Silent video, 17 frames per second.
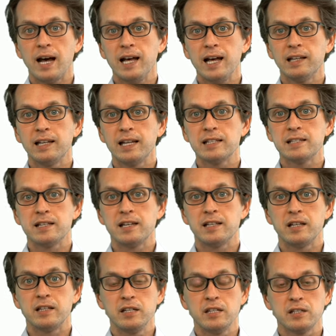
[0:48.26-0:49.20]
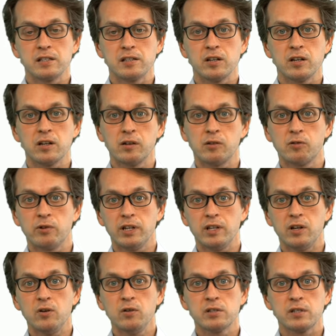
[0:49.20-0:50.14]
And let's say that these uh,
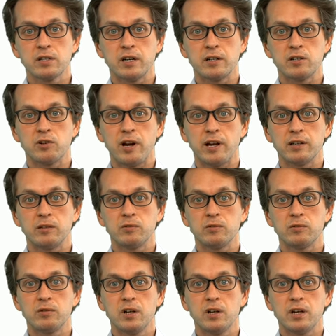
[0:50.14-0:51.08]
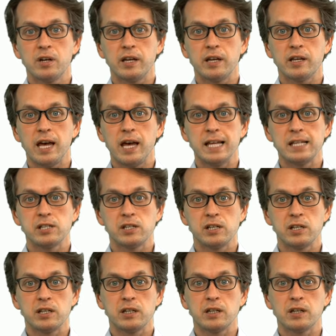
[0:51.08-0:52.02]
green nodes are trying to
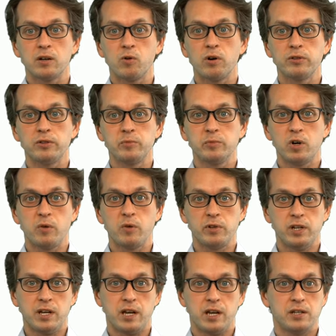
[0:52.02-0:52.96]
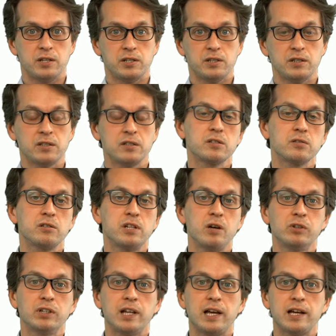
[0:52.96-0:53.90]
engage in a quantum communication. So
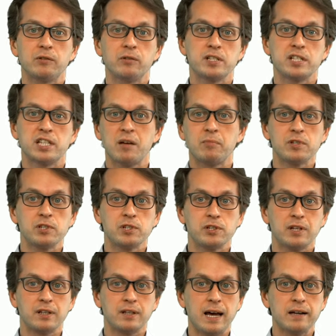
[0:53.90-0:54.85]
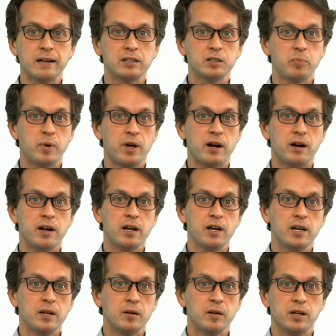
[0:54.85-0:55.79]
they would like to establish an entangled pair
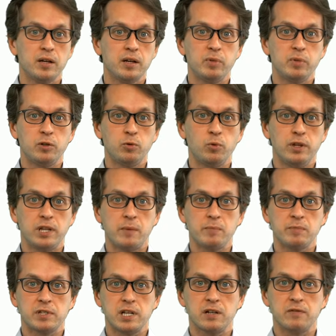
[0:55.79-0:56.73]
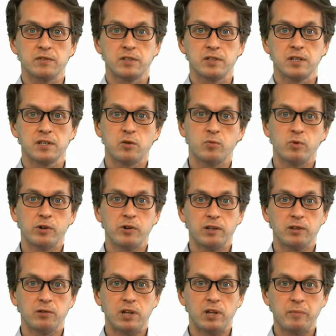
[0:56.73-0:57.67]
uh, between themselves. So we're
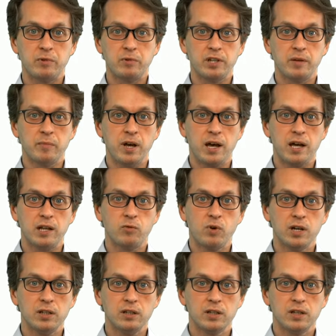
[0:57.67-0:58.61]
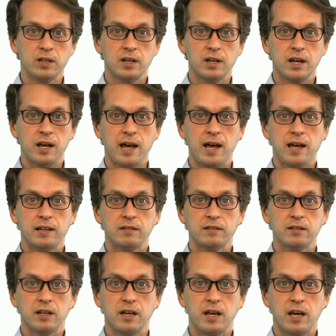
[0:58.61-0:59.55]
going to label them N1
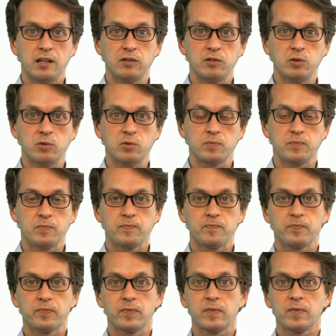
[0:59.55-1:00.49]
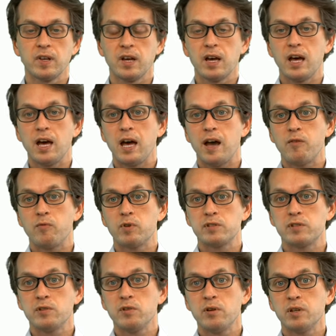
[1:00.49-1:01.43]
and N2. And we
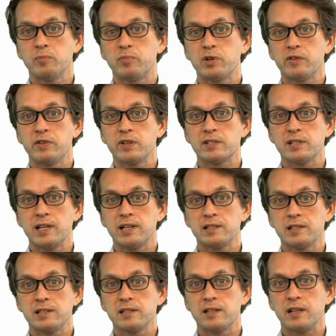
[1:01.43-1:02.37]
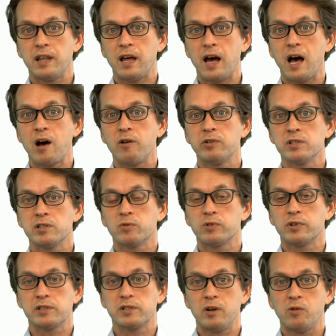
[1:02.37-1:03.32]
saw in previous lessons that how this
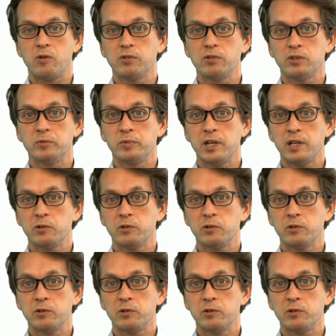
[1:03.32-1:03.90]
works in a quantum